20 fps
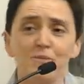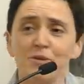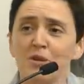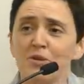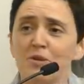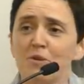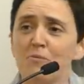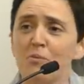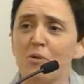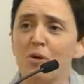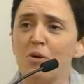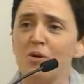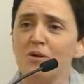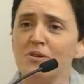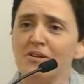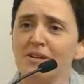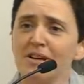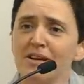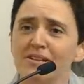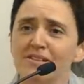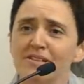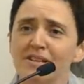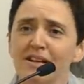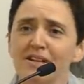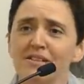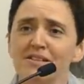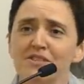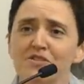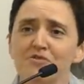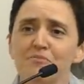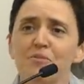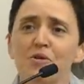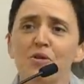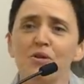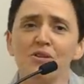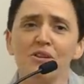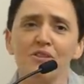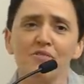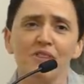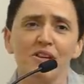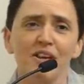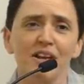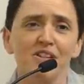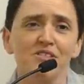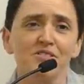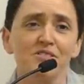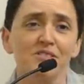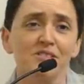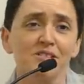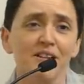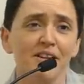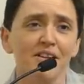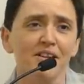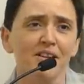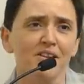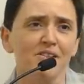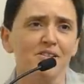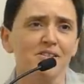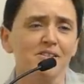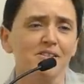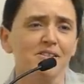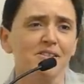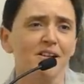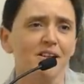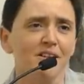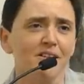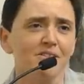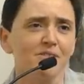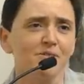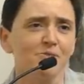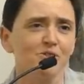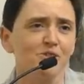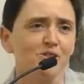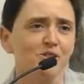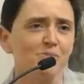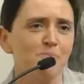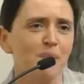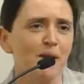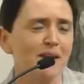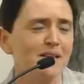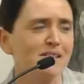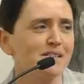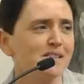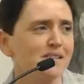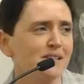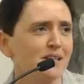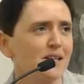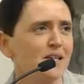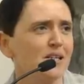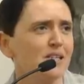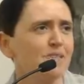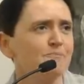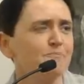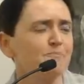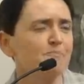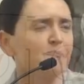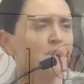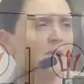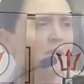on the board, the executive board of the National Secular Society, which is based here.